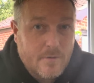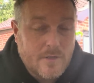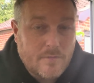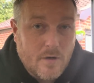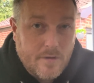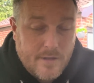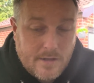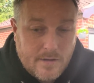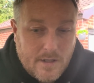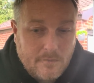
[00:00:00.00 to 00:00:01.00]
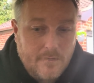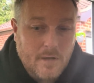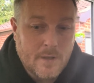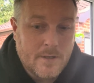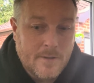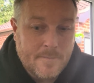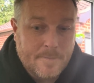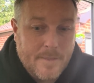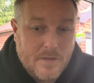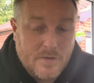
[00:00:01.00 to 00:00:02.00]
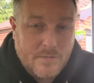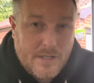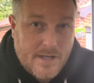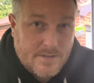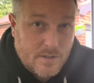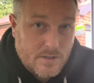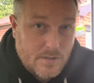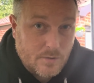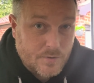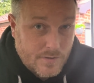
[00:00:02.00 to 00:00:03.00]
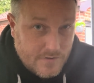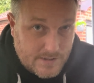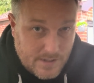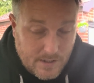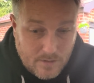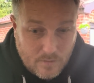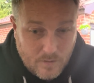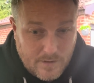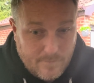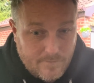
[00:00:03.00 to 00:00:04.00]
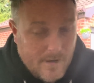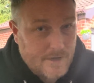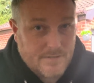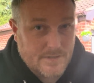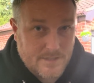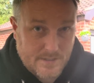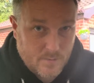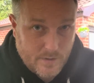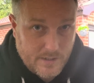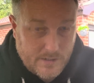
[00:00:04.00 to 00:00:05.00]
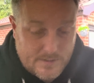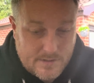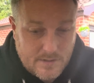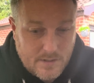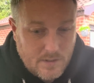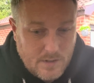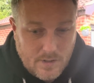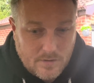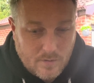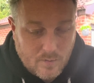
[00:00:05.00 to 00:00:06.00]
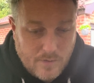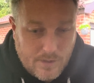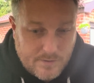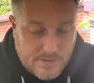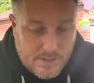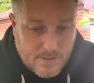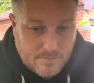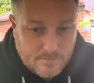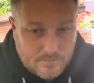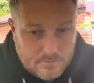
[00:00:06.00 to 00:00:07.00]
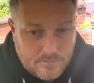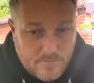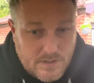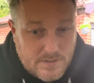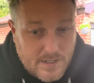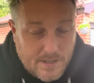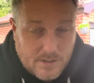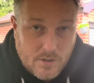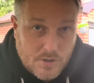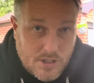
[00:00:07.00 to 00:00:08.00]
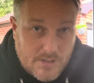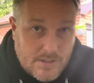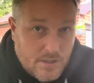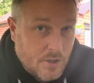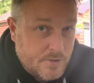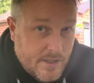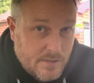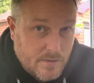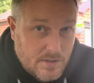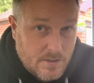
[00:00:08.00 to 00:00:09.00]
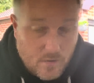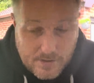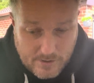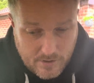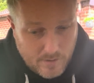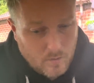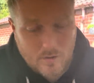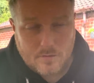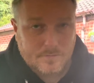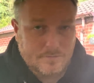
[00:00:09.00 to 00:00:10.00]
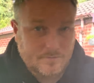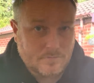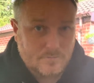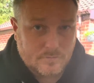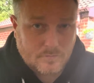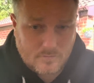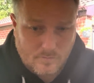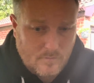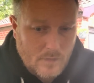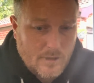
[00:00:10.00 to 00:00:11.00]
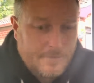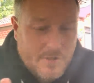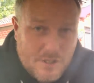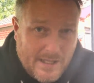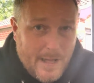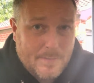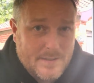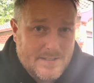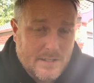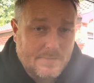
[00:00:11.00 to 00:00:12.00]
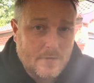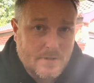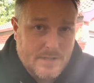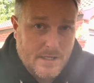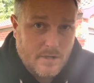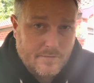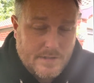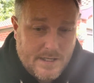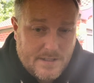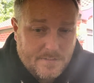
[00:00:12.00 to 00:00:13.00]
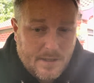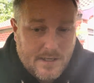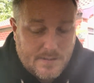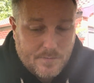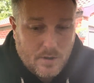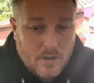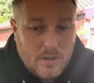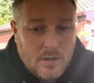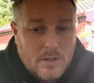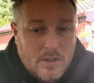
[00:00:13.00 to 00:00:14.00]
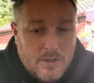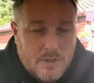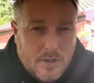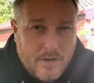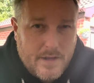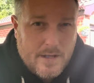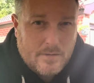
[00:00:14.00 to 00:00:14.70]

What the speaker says: You've got to think that if somebody gets exclusivity within 5 to 6 weeks, then we'll be able to start negotiating contracts with the squad. I know that won't officially happen until a full takeover takes place, but surely they